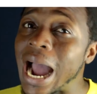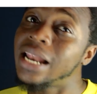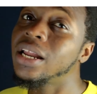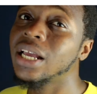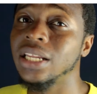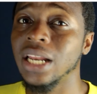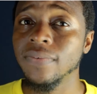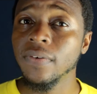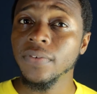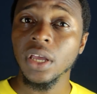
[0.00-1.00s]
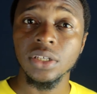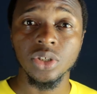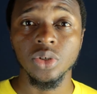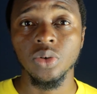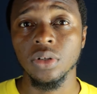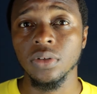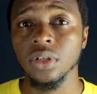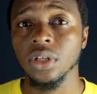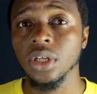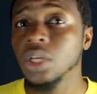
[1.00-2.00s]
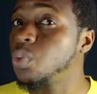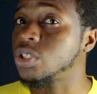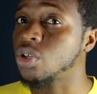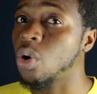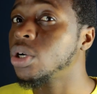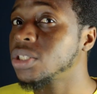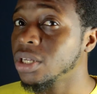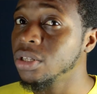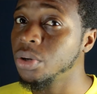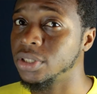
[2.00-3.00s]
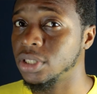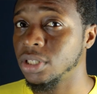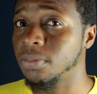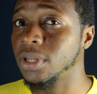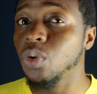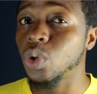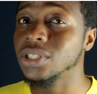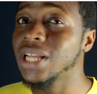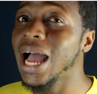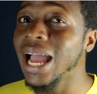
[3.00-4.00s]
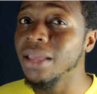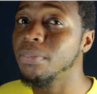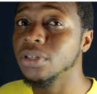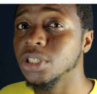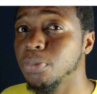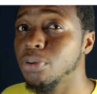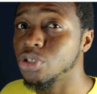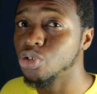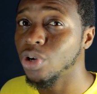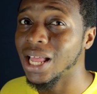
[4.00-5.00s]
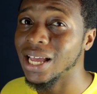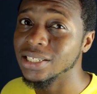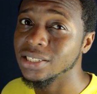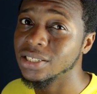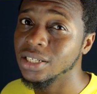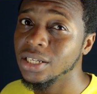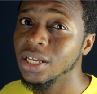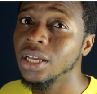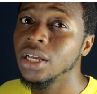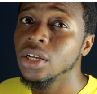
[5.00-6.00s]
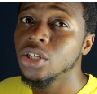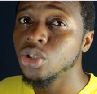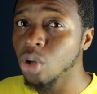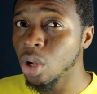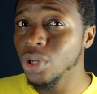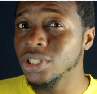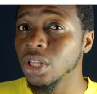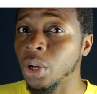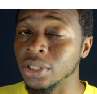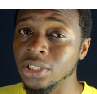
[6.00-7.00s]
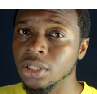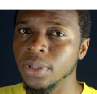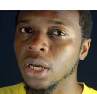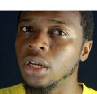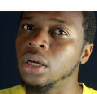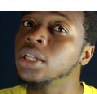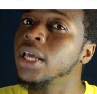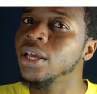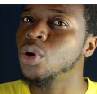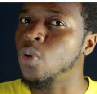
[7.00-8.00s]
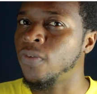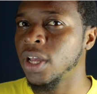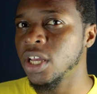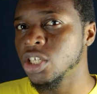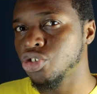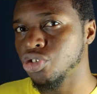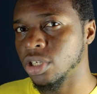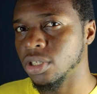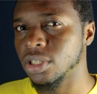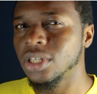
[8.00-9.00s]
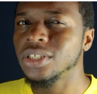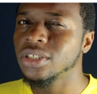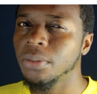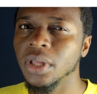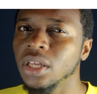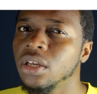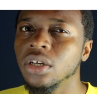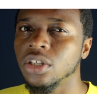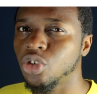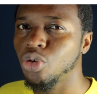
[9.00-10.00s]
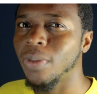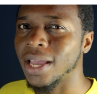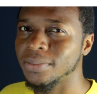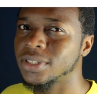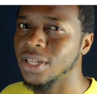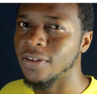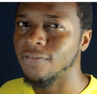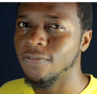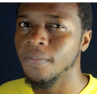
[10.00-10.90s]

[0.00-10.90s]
I look at the life of King Saul. He was God's anointed, but he wasn't hyper-spiritualized. Saul was anointed to be a good king over Israel, something he couldn't do by himself.